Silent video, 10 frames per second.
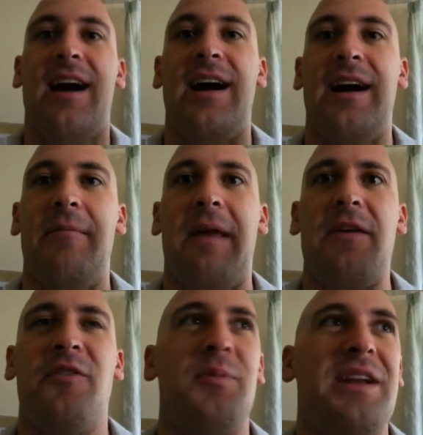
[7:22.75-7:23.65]
And
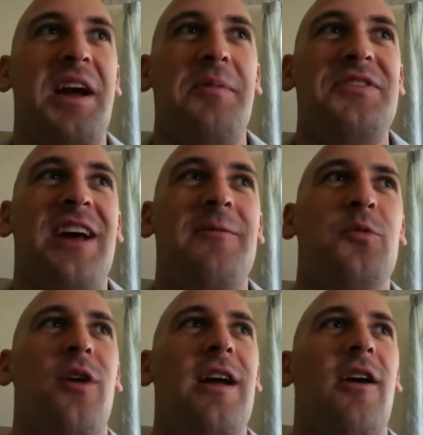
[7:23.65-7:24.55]
there's been a couple of times
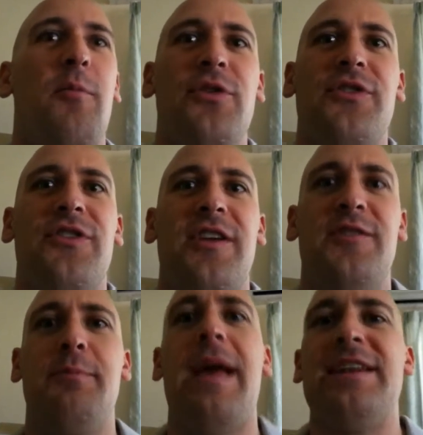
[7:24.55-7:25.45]
where I almost say
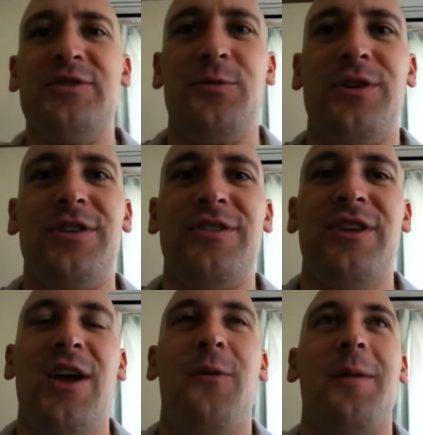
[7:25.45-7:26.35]
Spanish words
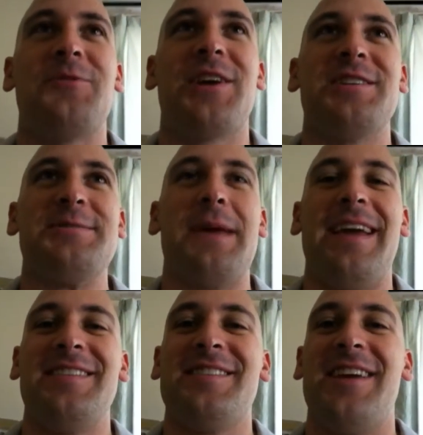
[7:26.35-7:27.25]
when I'm trying
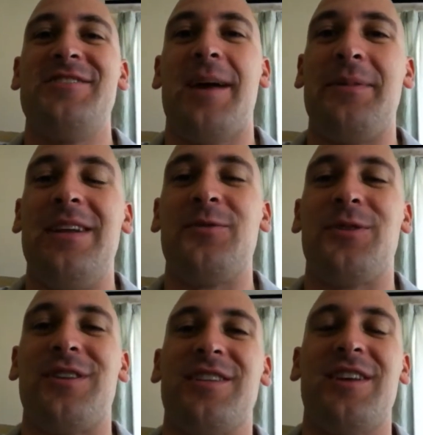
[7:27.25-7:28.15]
to say a Japanese
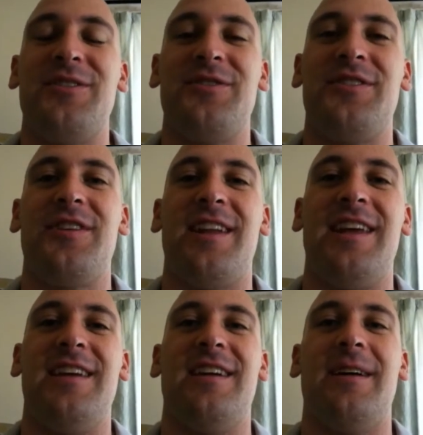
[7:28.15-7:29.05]
word, because I used to
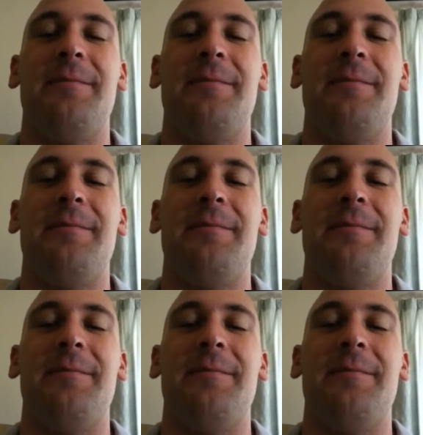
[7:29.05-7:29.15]
study